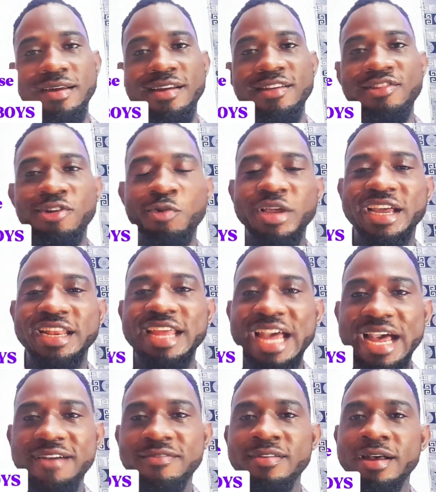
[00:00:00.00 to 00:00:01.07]
So we can
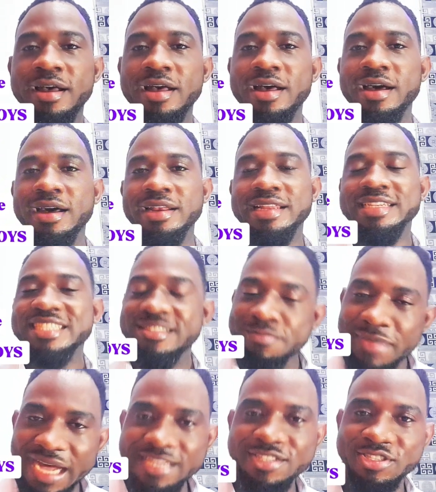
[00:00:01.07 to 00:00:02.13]
have the
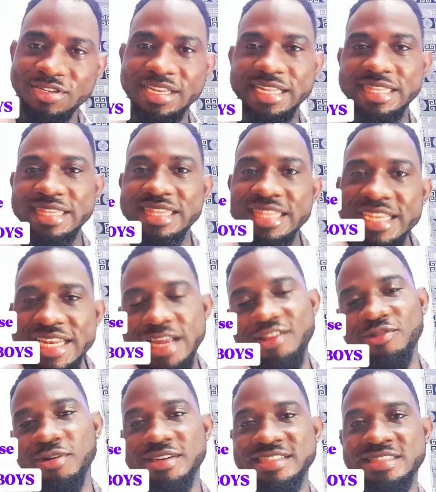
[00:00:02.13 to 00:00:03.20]
smart student needed
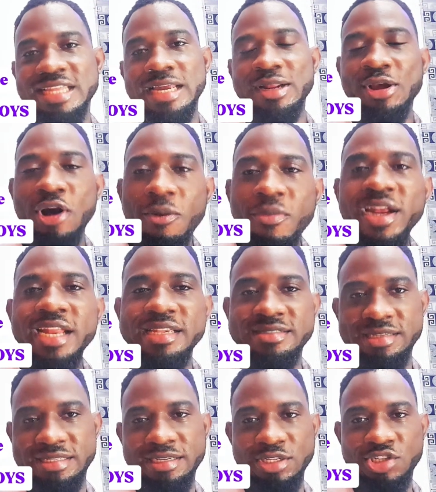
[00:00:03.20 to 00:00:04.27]
to understand common
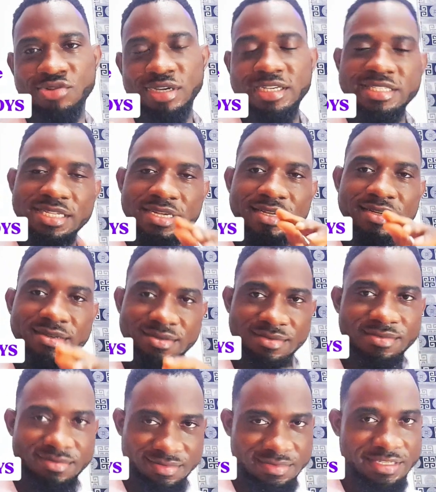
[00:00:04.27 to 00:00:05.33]
SAT tricks,
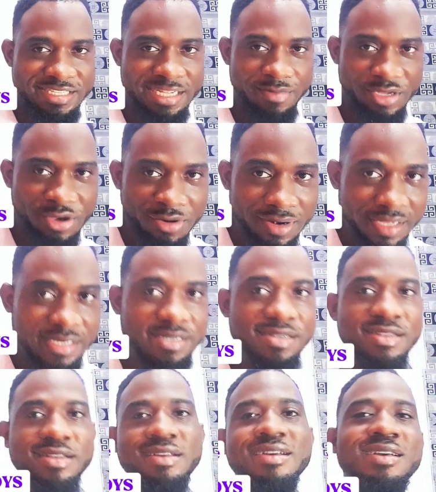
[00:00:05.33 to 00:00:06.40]
the
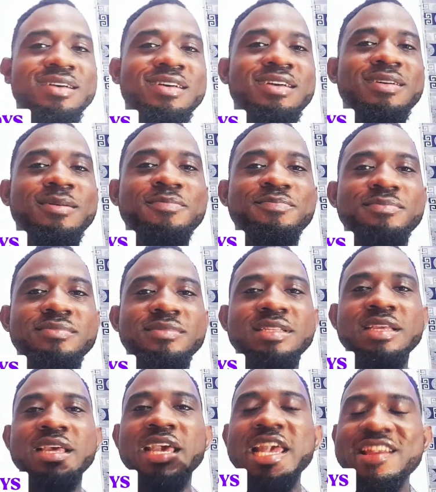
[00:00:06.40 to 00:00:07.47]
semicolon.
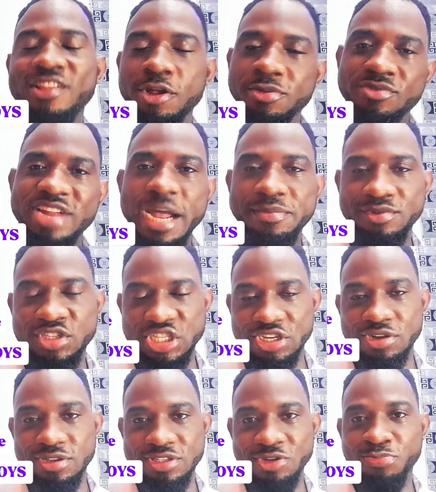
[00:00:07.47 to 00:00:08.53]
He subscribed
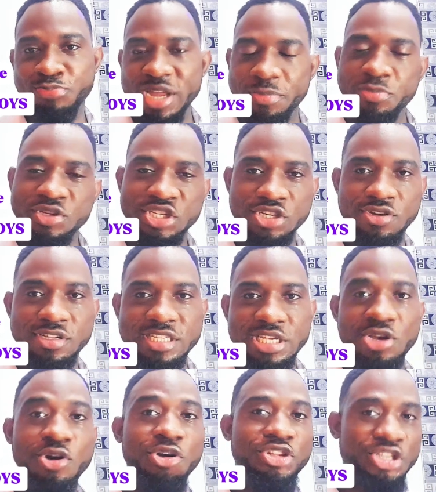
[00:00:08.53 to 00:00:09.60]
to Prep with
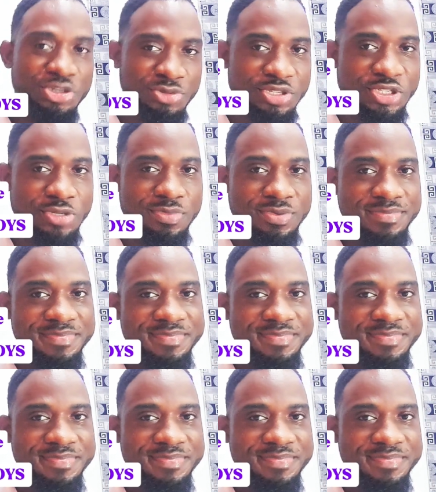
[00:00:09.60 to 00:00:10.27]
Chigozie on YouTube.